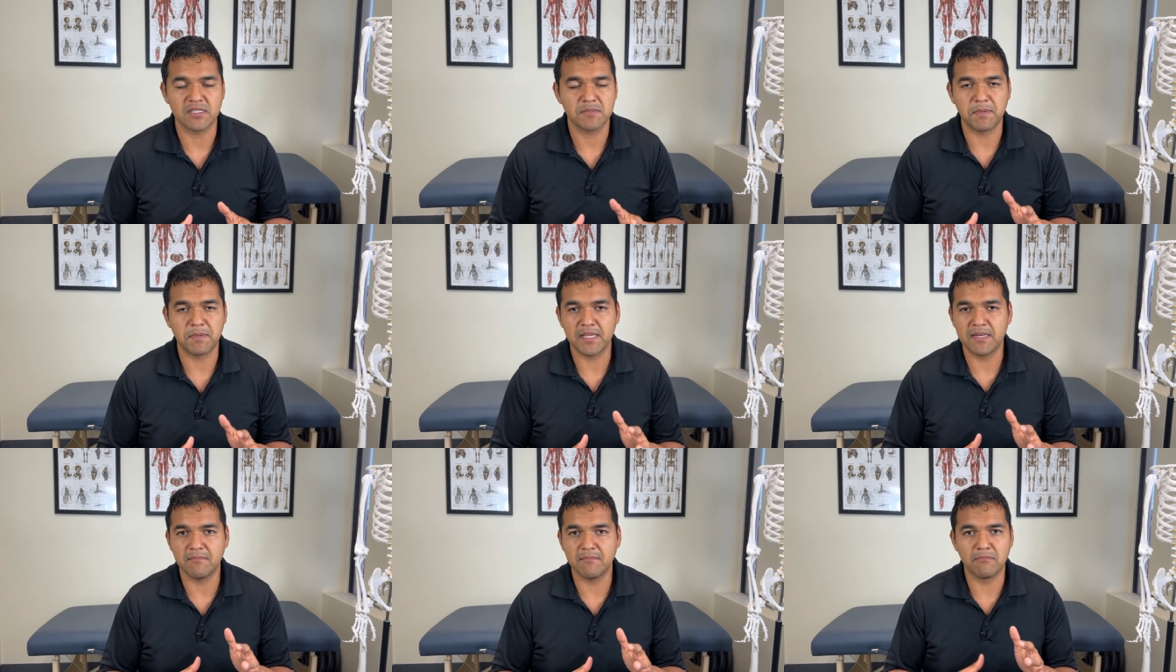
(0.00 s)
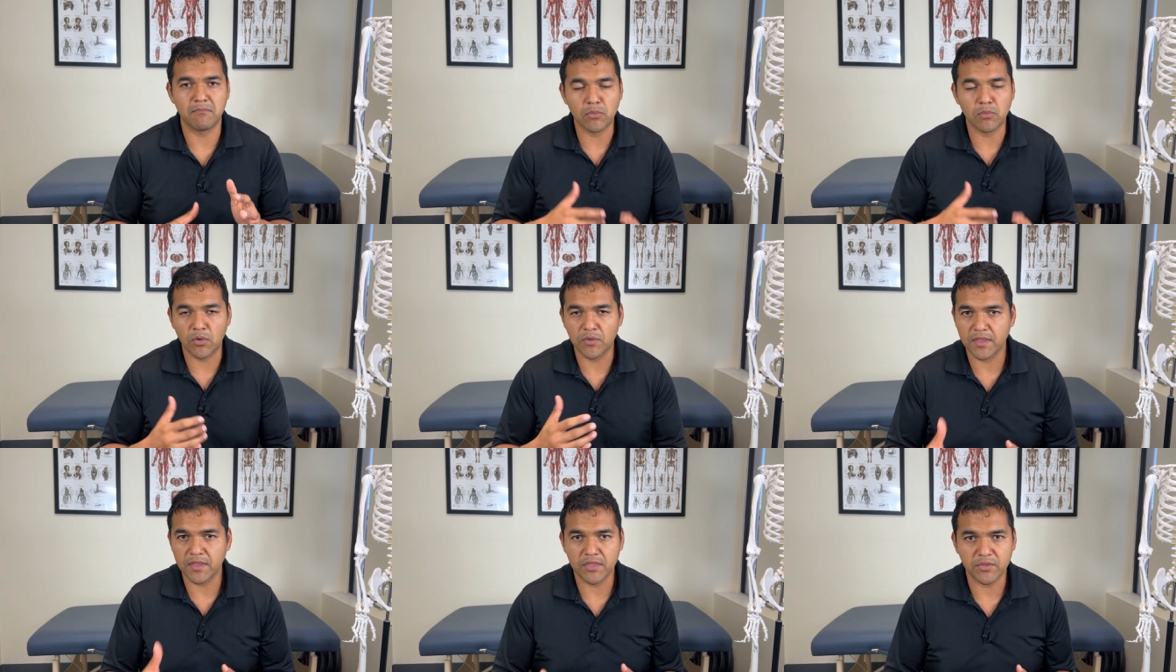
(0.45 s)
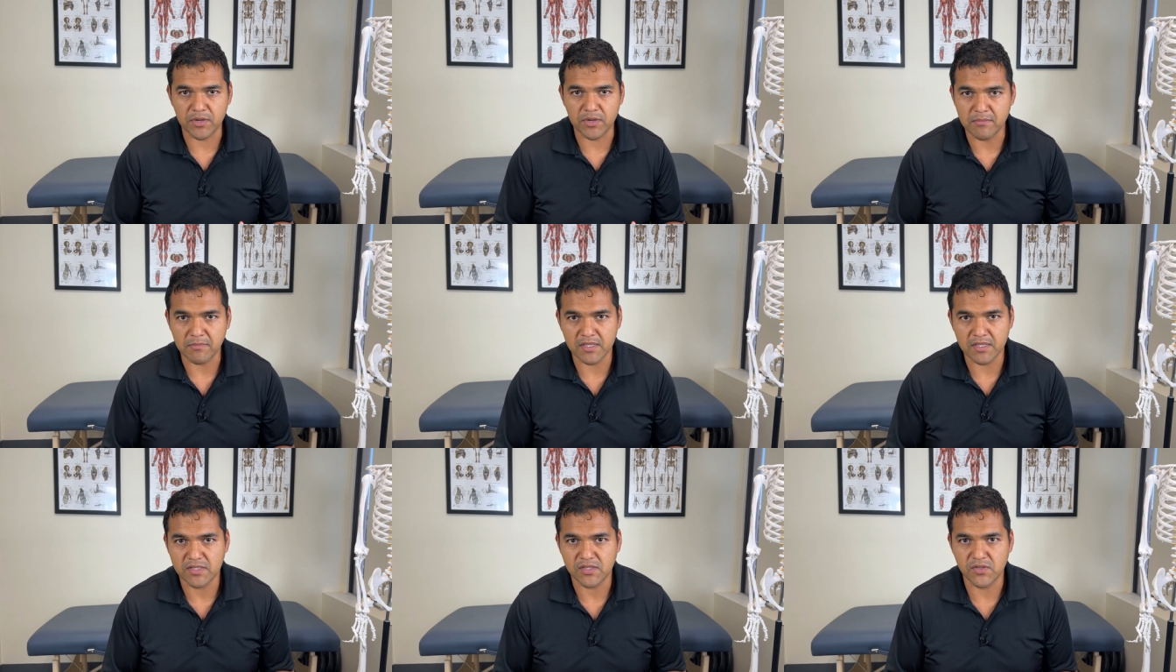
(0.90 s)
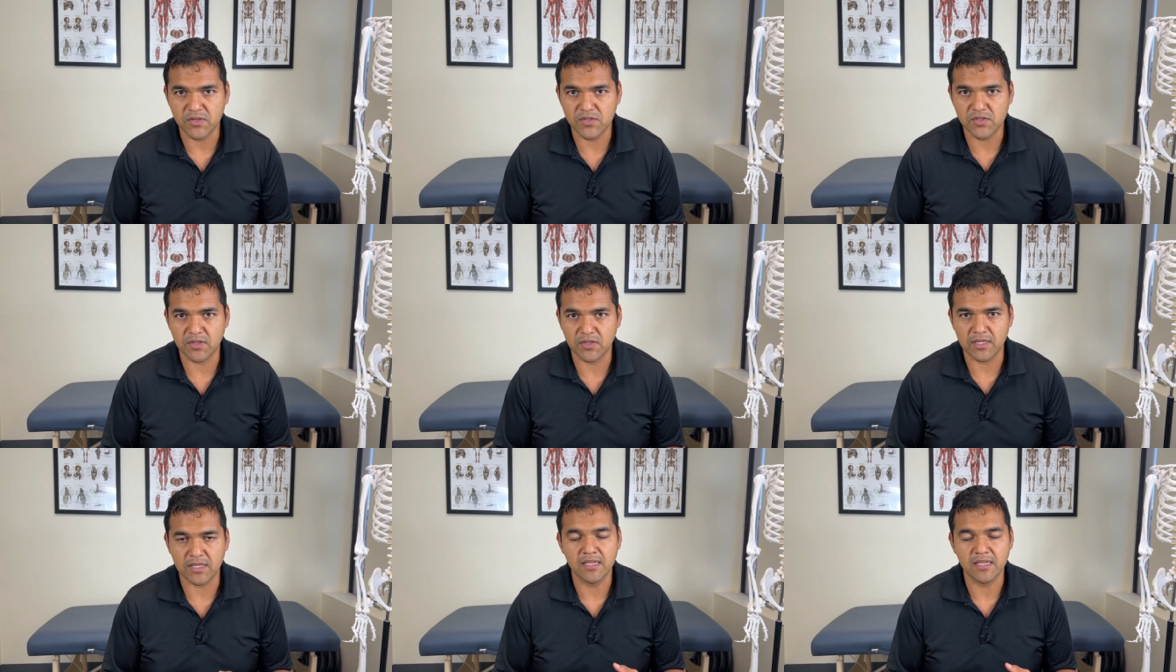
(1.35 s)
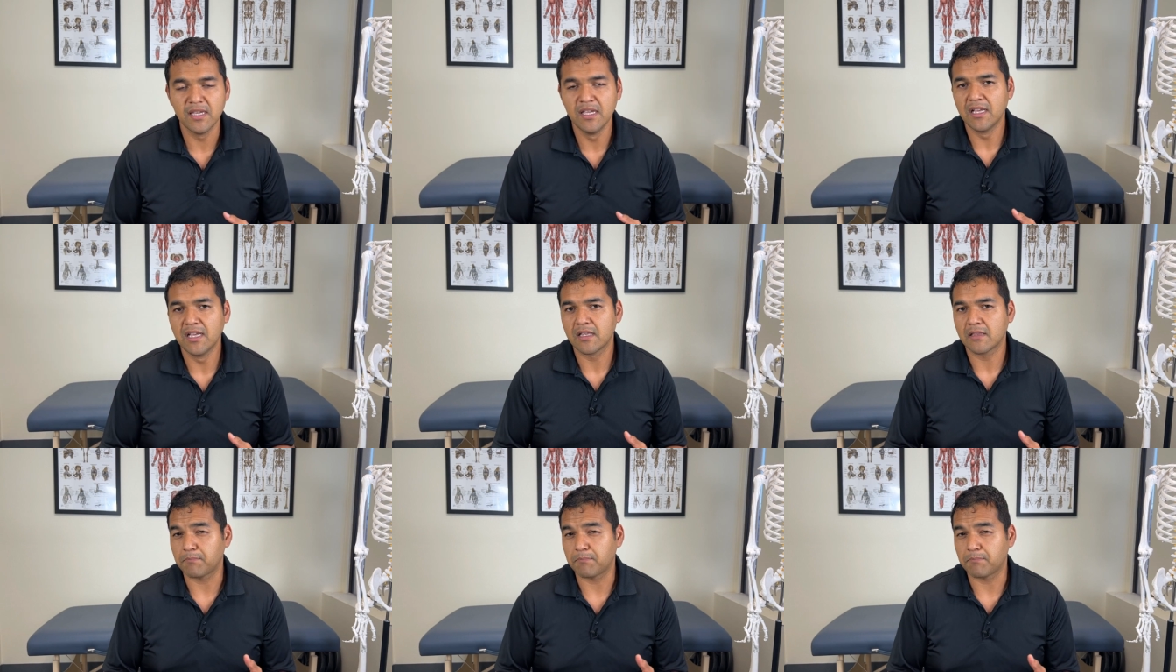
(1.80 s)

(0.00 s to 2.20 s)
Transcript: It's been more than three months usually,